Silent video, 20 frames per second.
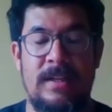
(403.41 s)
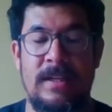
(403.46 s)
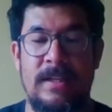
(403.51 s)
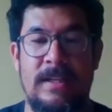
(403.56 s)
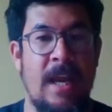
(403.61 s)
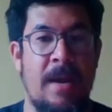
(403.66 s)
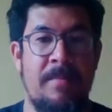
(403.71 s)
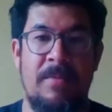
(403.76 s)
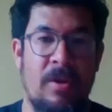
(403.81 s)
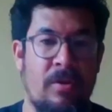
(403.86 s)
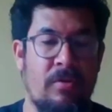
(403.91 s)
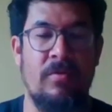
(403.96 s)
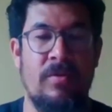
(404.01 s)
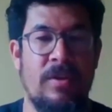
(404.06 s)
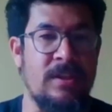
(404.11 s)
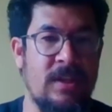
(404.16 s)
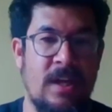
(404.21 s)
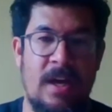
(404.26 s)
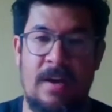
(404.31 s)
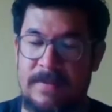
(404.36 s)
get me through the
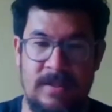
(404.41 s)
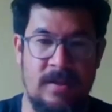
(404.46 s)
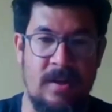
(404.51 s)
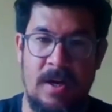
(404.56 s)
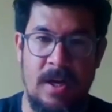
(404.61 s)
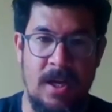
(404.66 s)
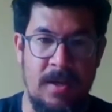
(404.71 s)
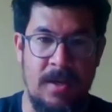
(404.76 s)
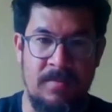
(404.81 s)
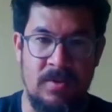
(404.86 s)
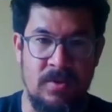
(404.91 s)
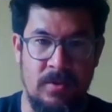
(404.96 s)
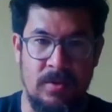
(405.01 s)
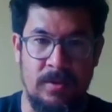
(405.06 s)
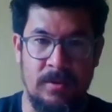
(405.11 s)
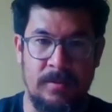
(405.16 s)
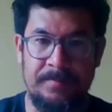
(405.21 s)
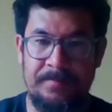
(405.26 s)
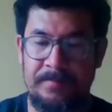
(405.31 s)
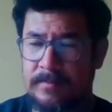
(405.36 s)
tough times
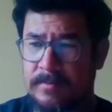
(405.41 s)
or